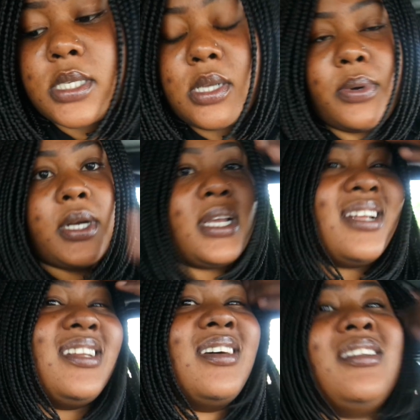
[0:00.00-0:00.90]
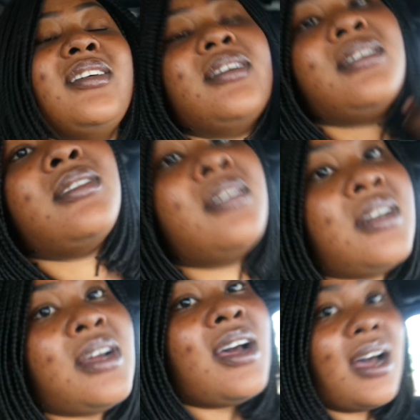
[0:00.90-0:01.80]
I want to get it done
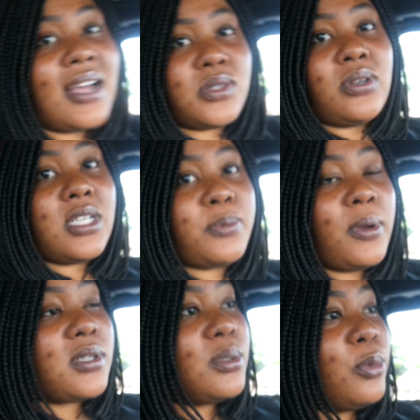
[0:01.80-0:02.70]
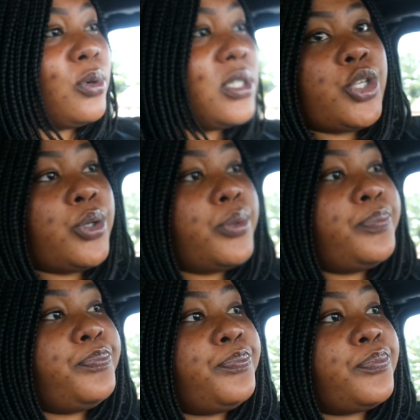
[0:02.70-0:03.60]
as soon as possible. So
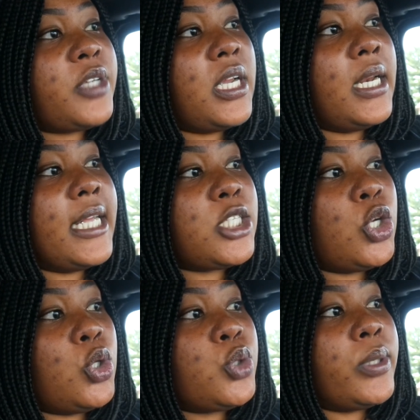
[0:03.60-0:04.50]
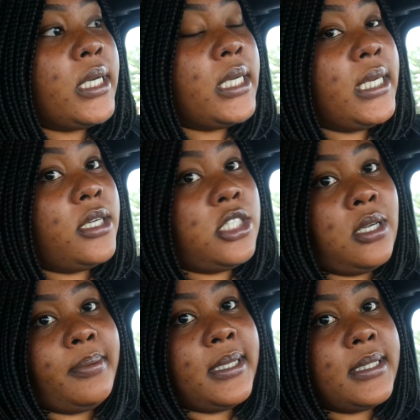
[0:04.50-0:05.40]
let's go to another nail
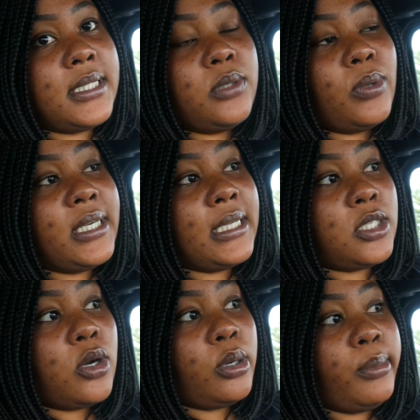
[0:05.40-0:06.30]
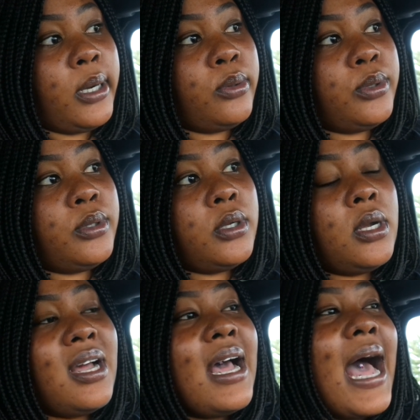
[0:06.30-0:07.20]
shop and see what they're talking about.
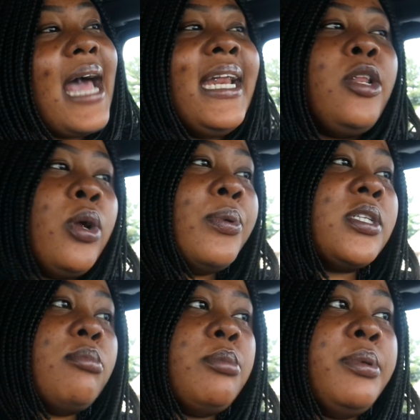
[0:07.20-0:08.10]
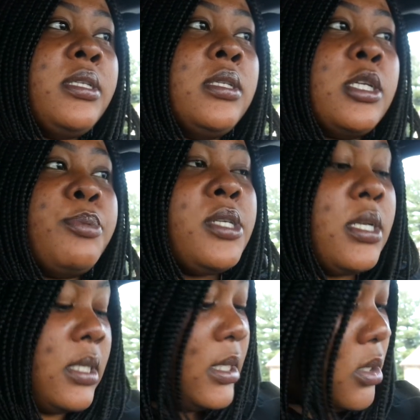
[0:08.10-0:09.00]
I didn't know it was going to be busy,
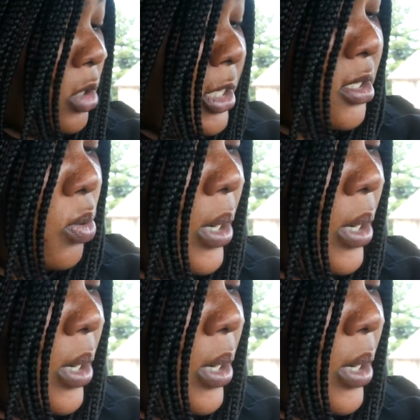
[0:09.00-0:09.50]
especially since it's a